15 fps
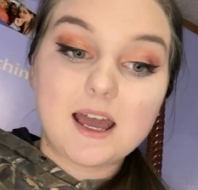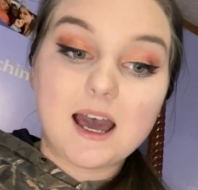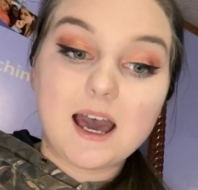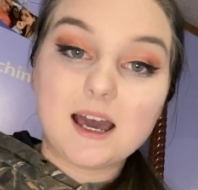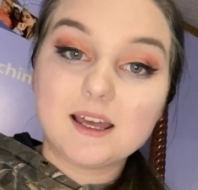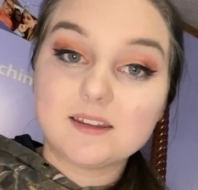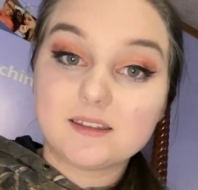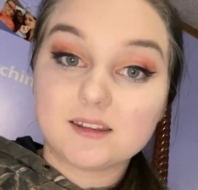
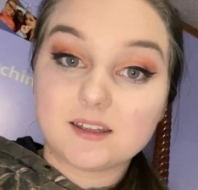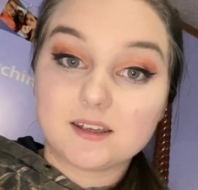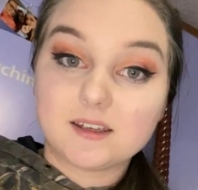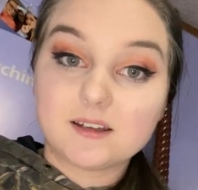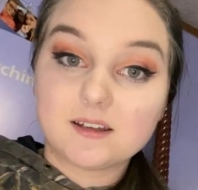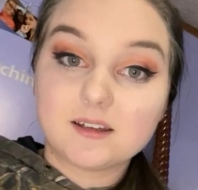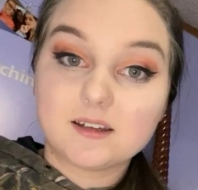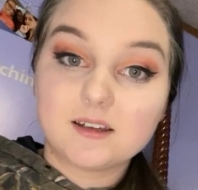I
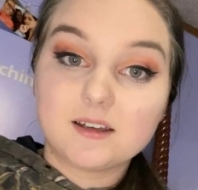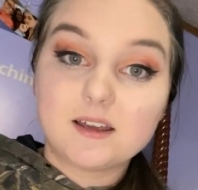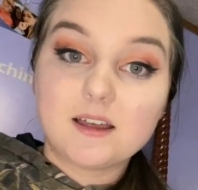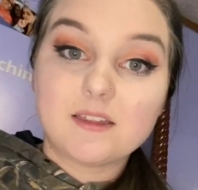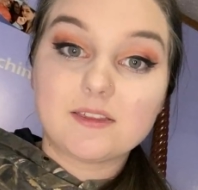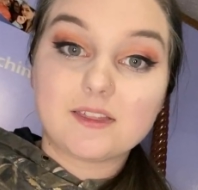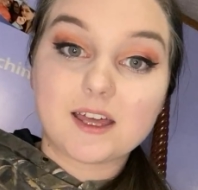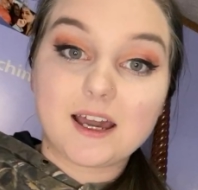think
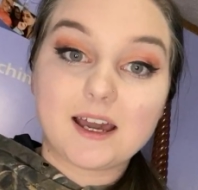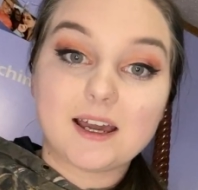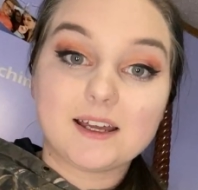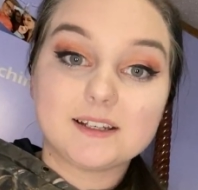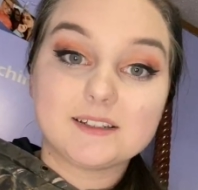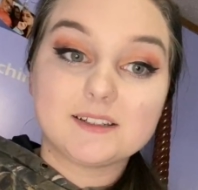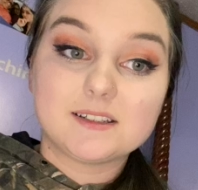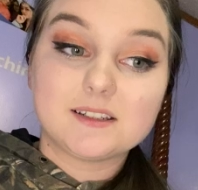
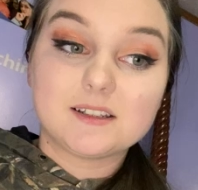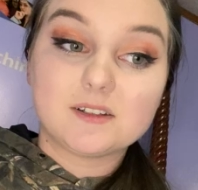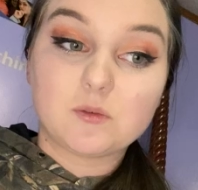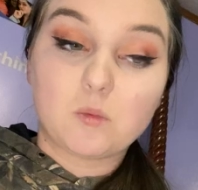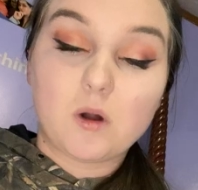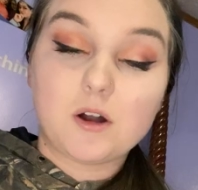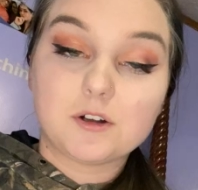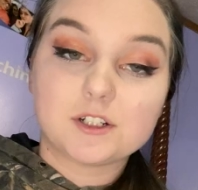that
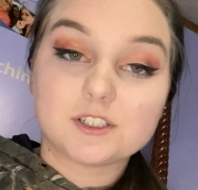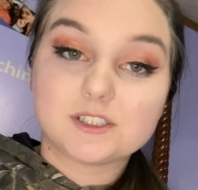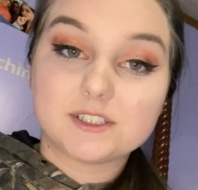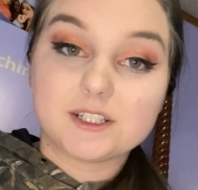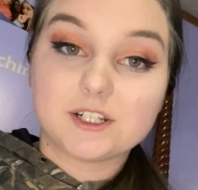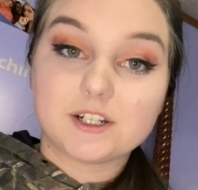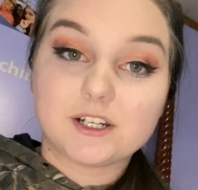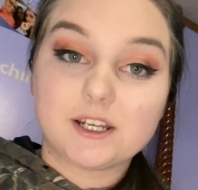Walker's
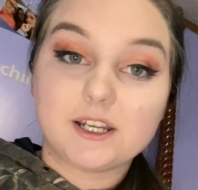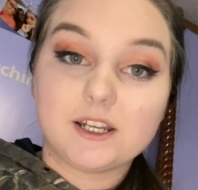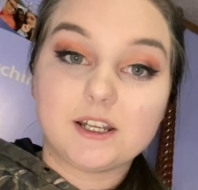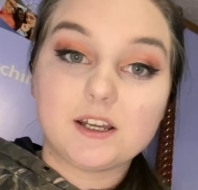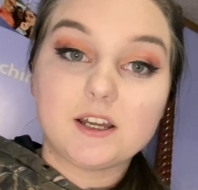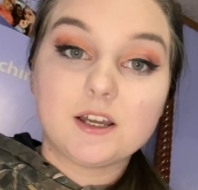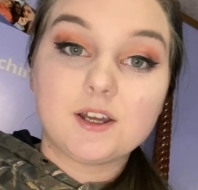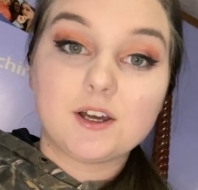theory
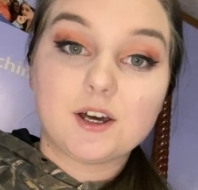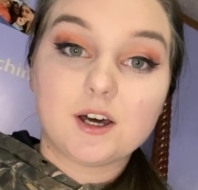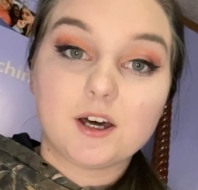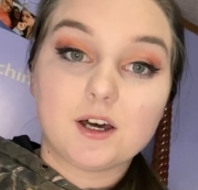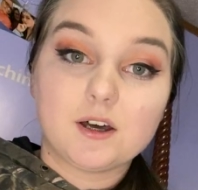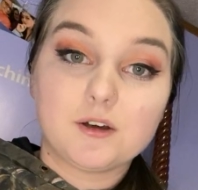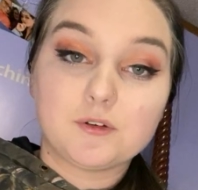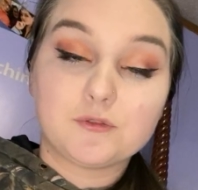
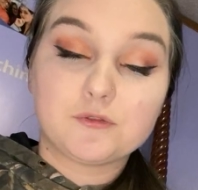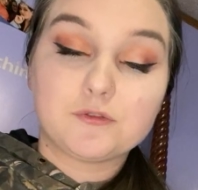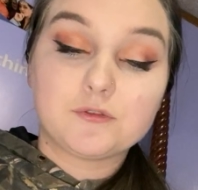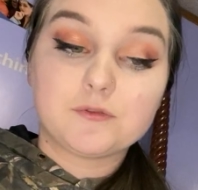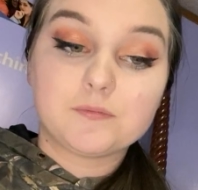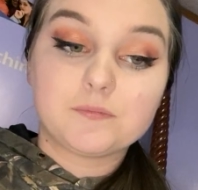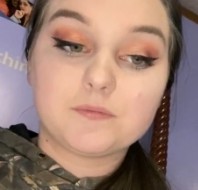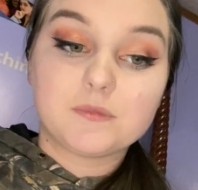of
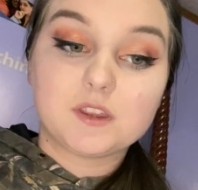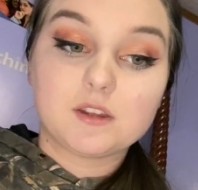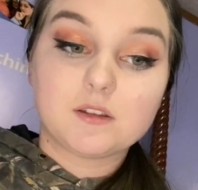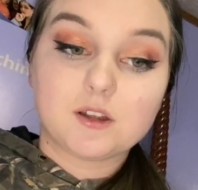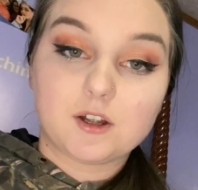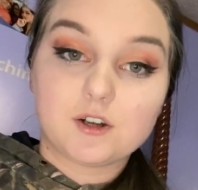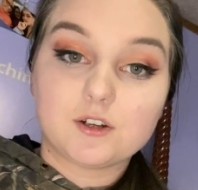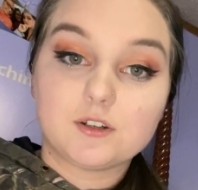
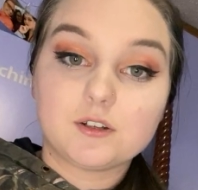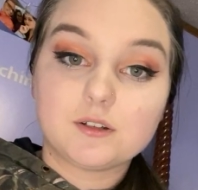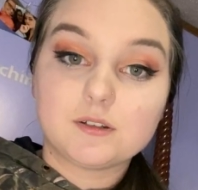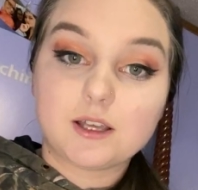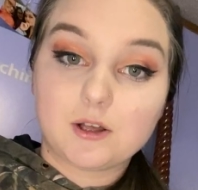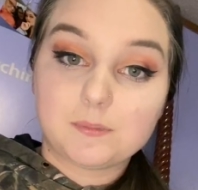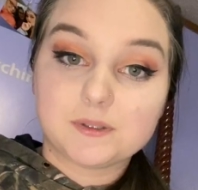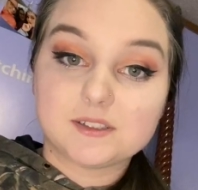learned
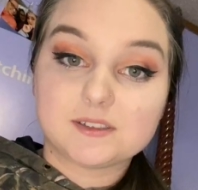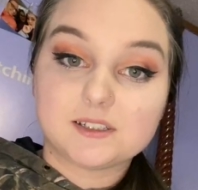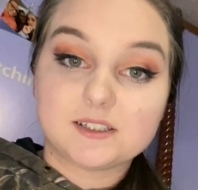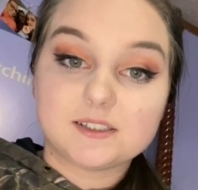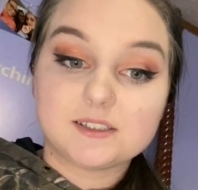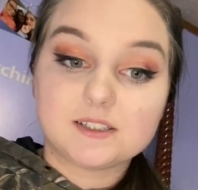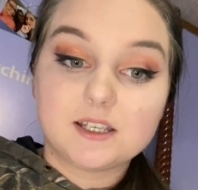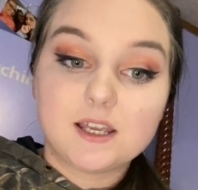
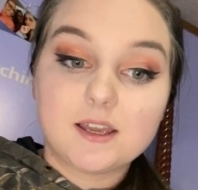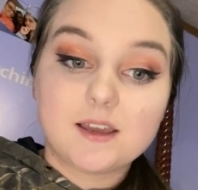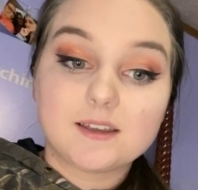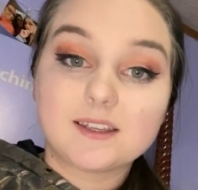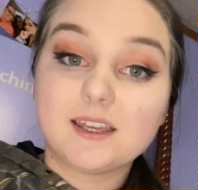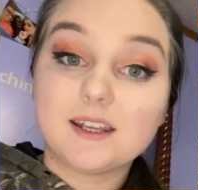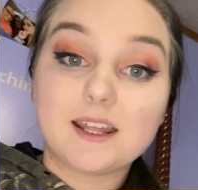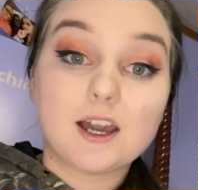helplessness
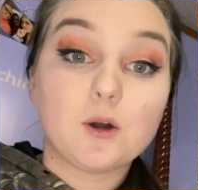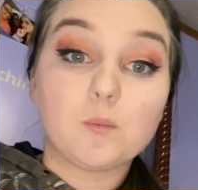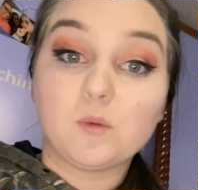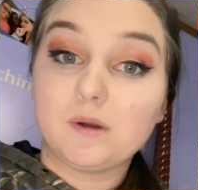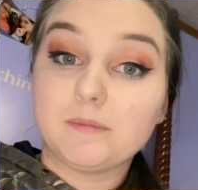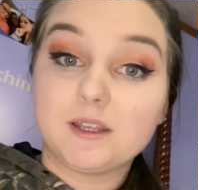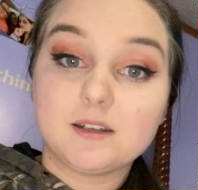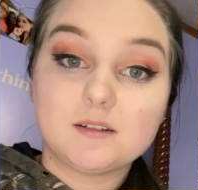can help
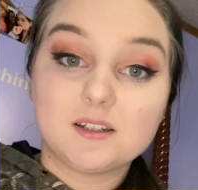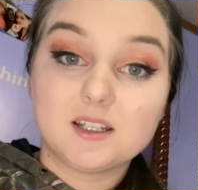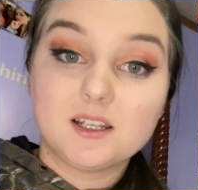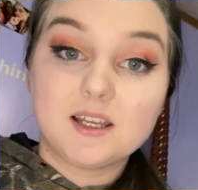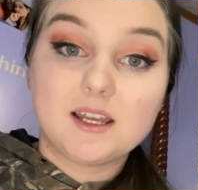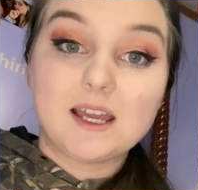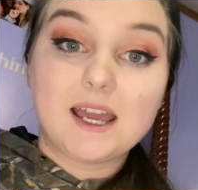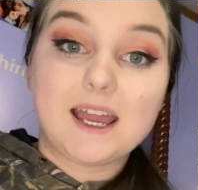women.
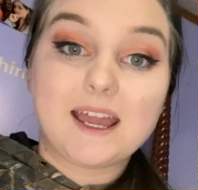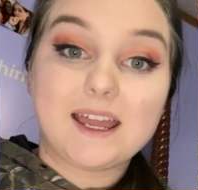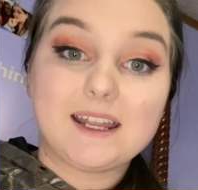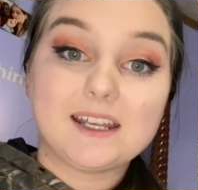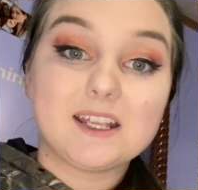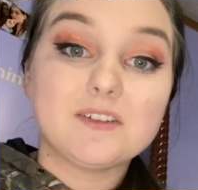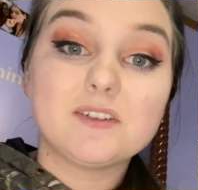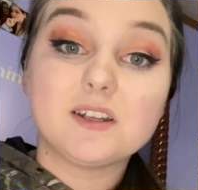
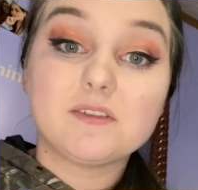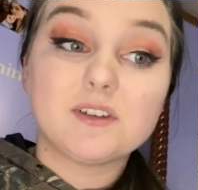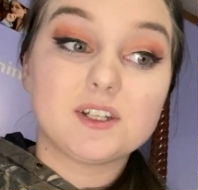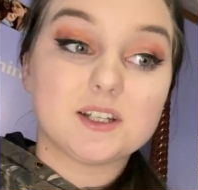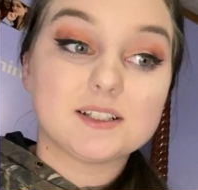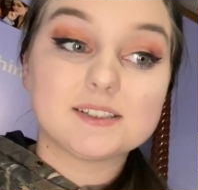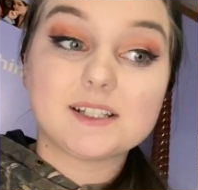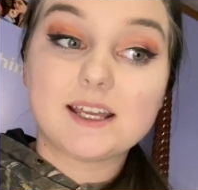And even if it
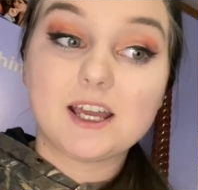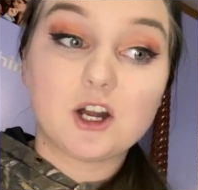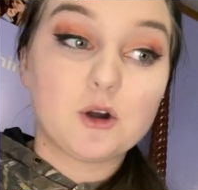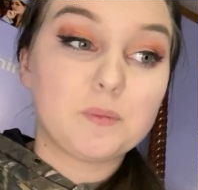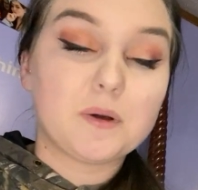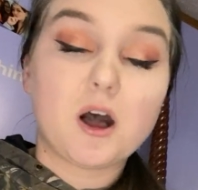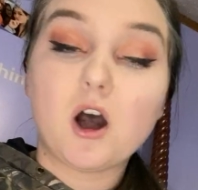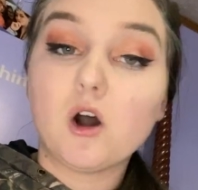doesn't
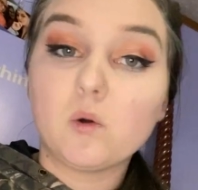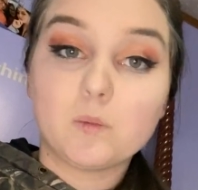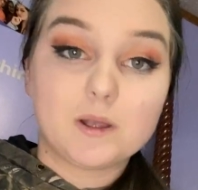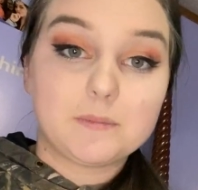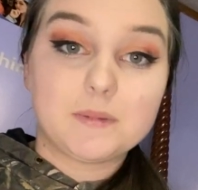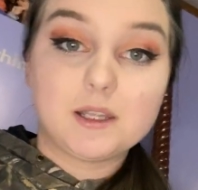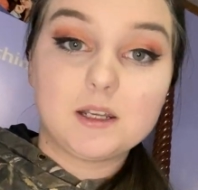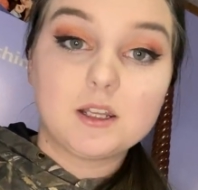help all
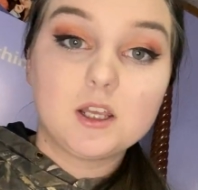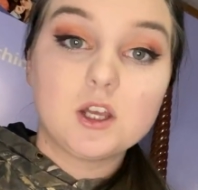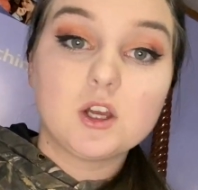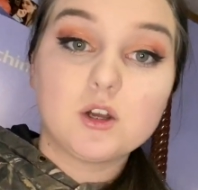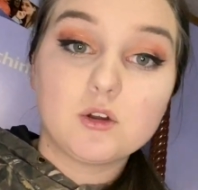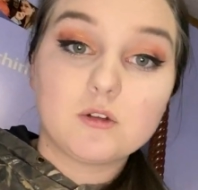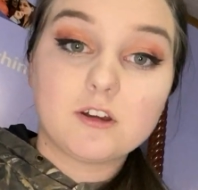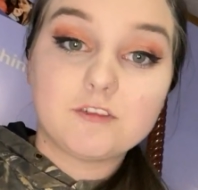women
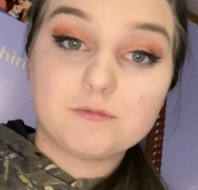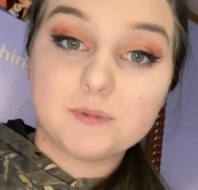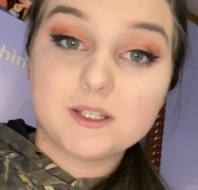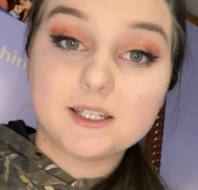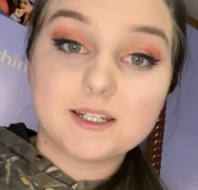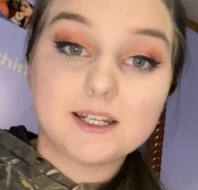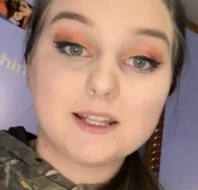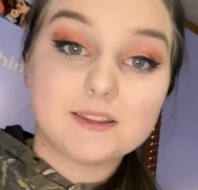who have
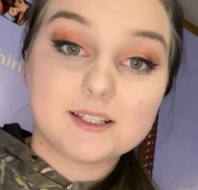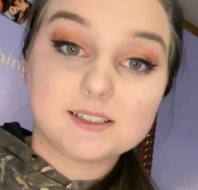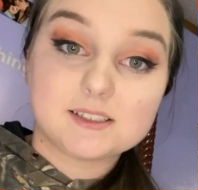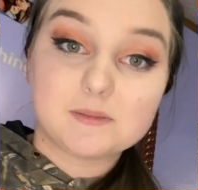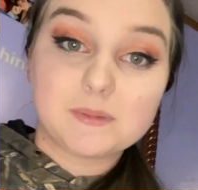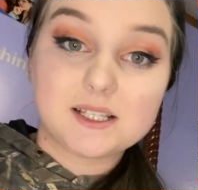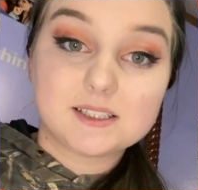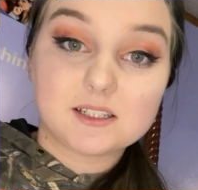been in these
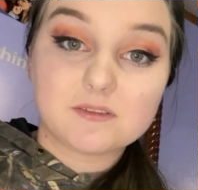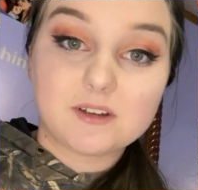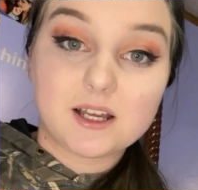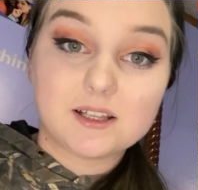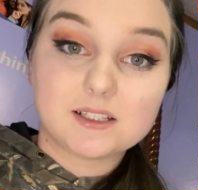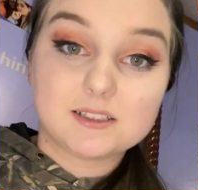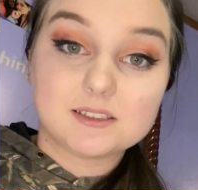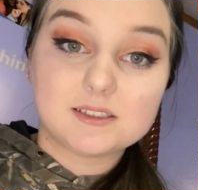domestic
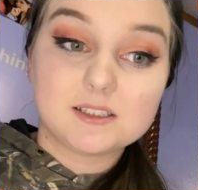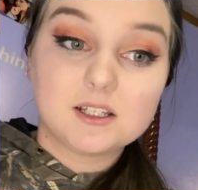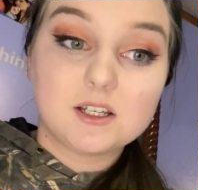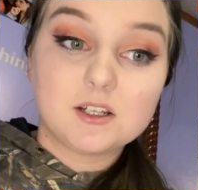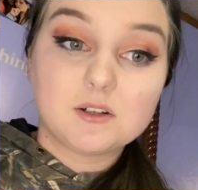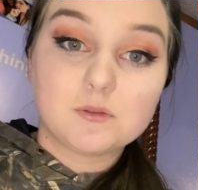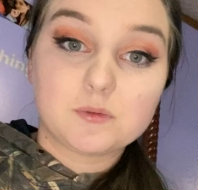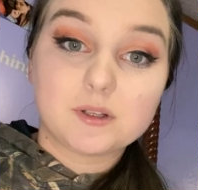violence
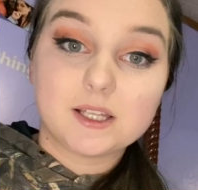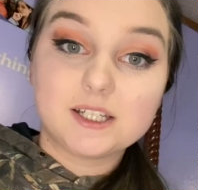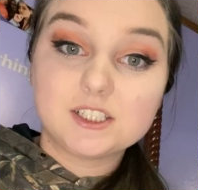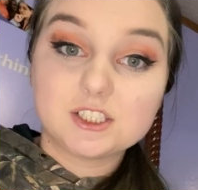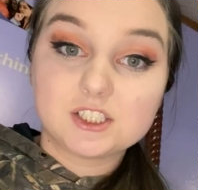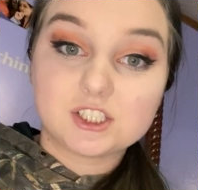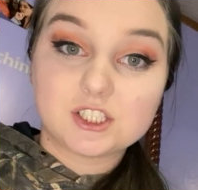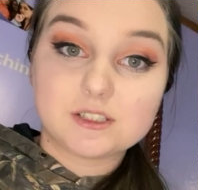
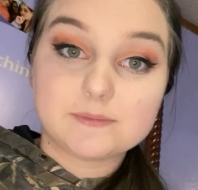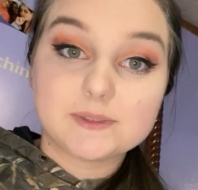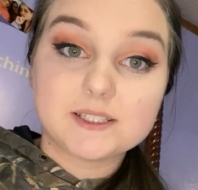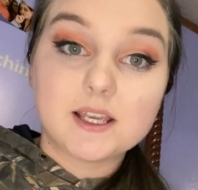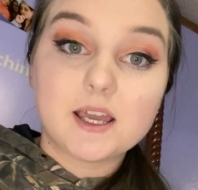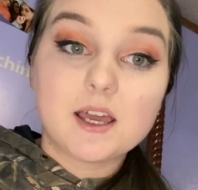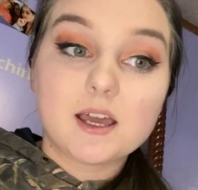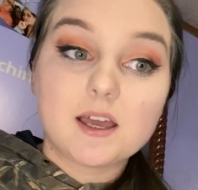relationships,
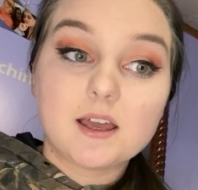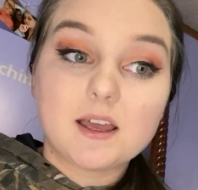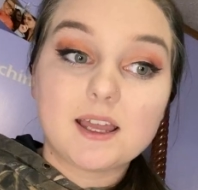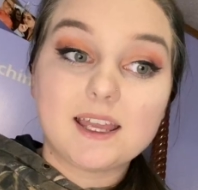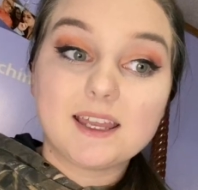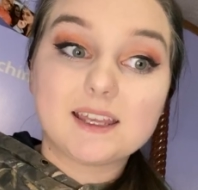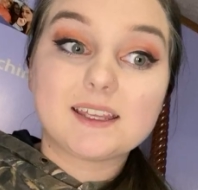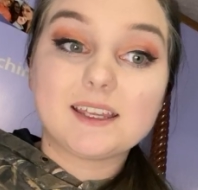
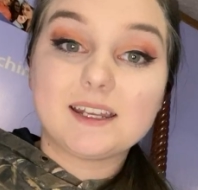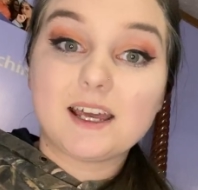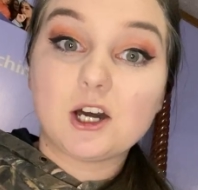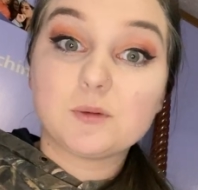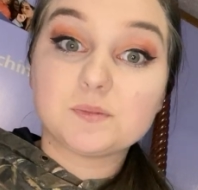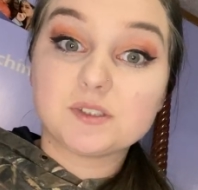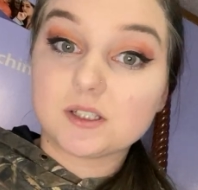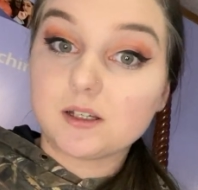it can
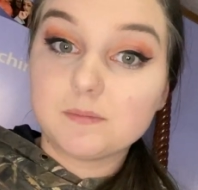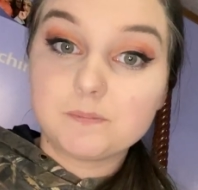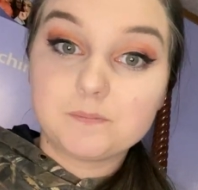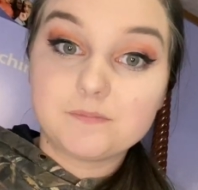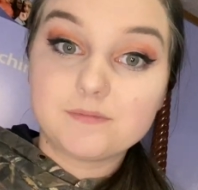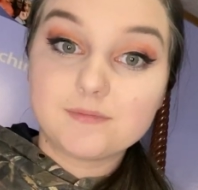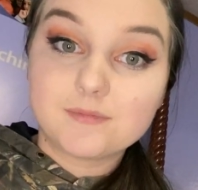help some.